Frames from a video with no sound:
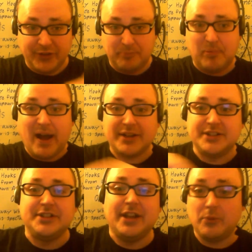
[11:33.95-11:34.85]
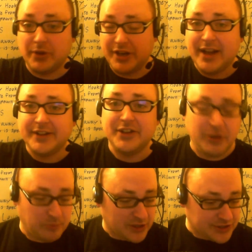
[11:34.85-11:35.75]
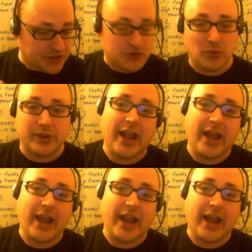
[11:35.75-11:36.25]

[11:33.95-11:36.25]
These boxes that were connected, you press Control